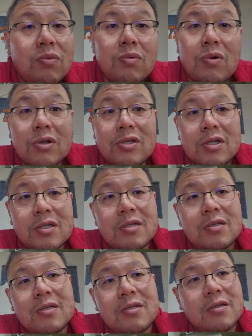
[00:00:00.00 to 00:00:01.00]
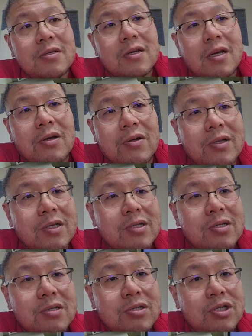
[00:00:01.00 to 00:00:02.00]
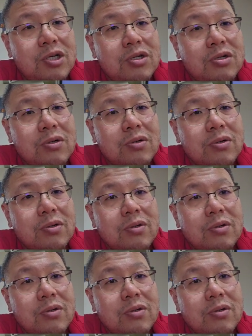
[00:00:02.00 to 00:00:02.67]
watches. I got this G-Shock